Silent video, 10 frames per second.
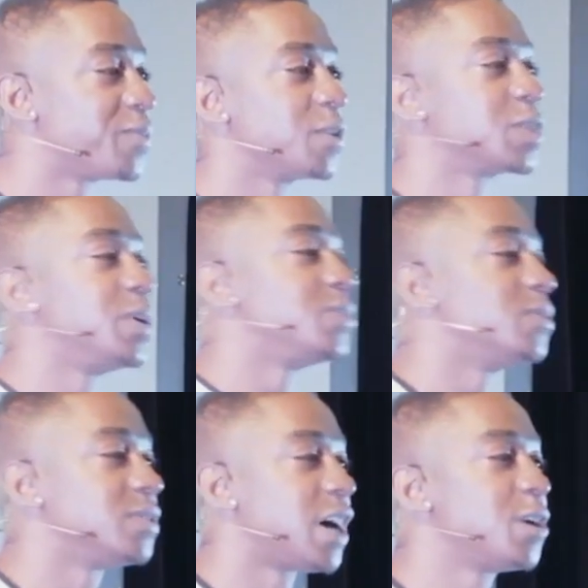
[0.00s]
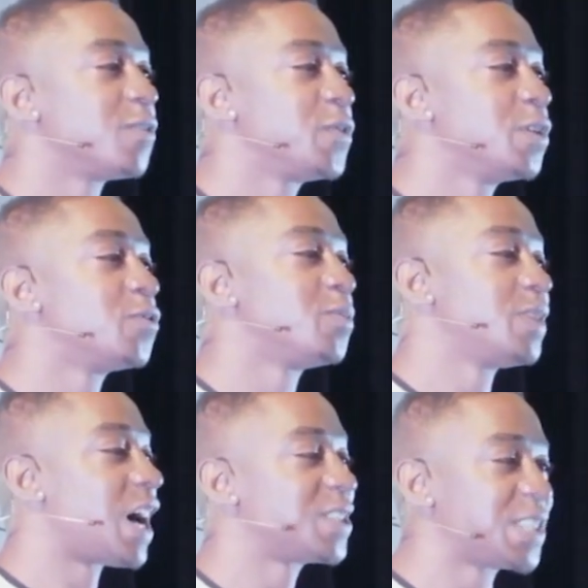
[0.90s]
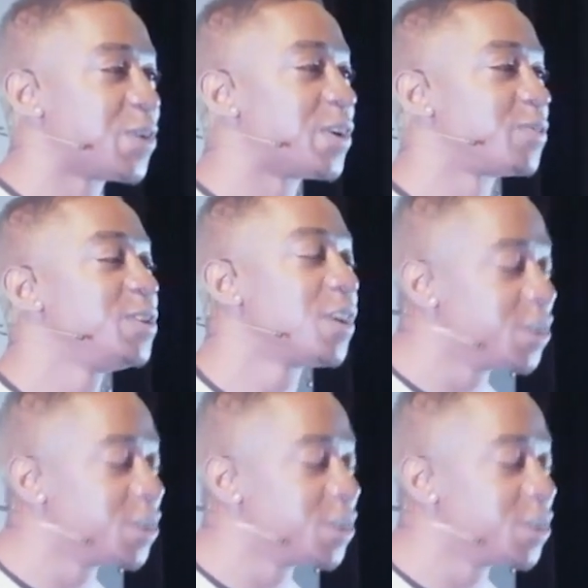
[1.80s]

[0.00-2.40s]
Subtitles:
people. I know a few of them. I'll stay away from them. You know a